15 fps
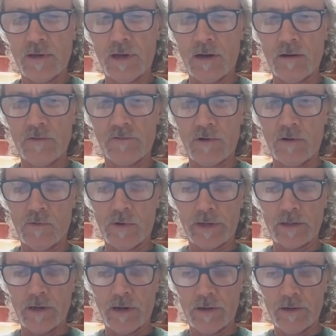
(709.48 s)
however I
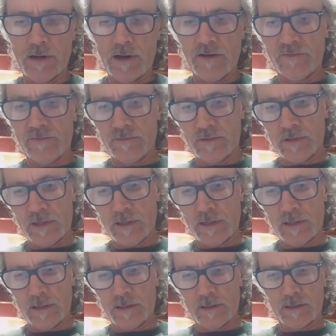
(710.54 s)
want to cut it off,
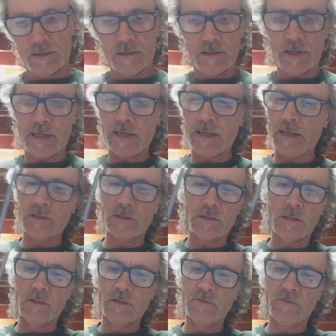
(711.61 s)
and I catch
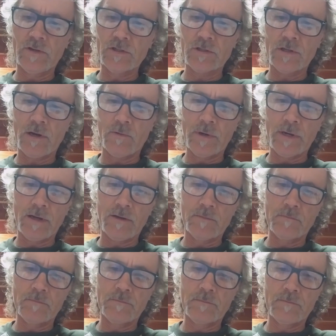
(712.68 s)
tons of fish that way,
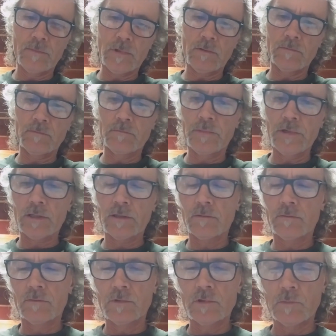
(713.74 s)
big,
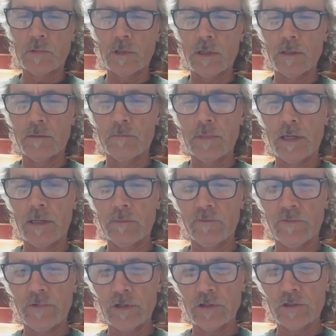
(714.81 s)
small, and medium
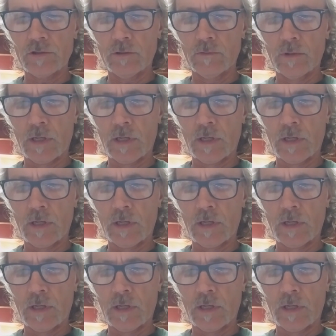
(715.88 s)
fish. So